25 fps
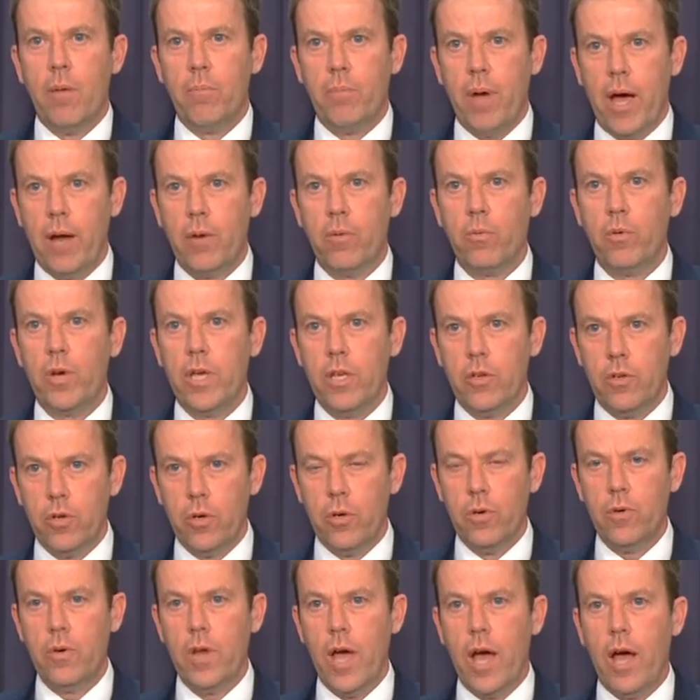but we
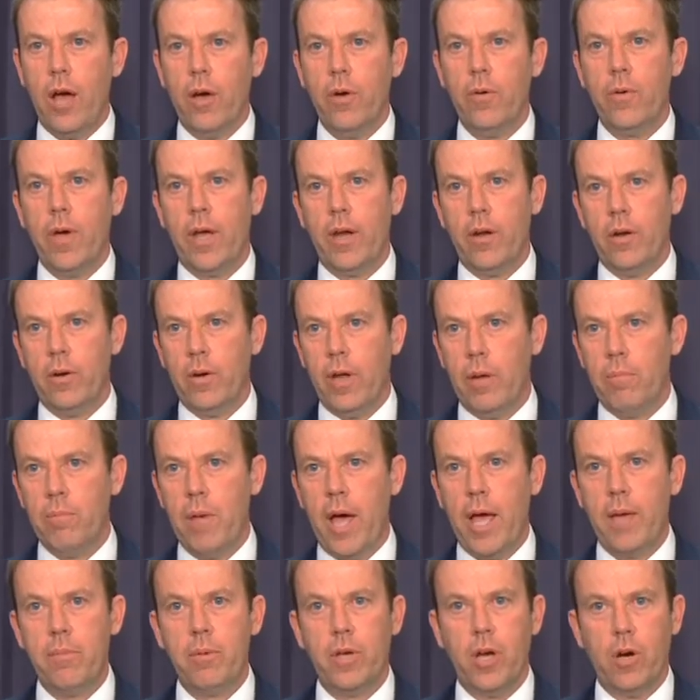do know, and
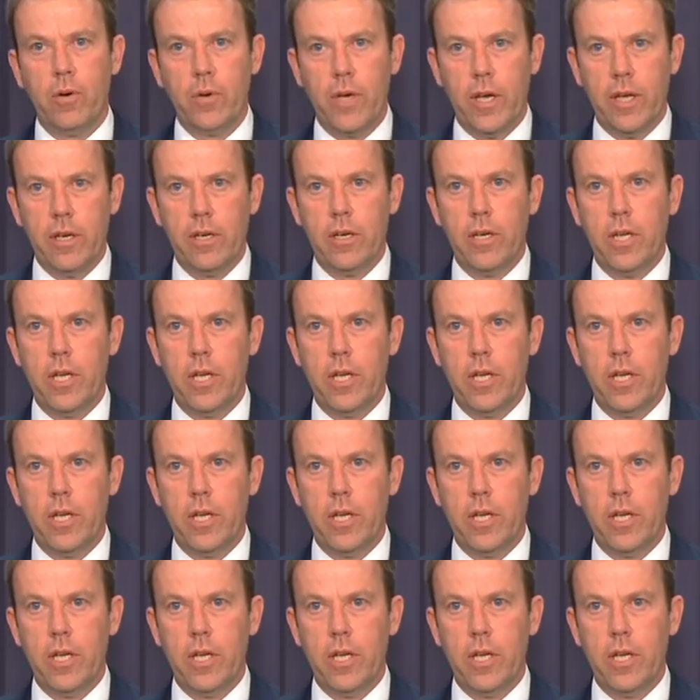maybe I'll get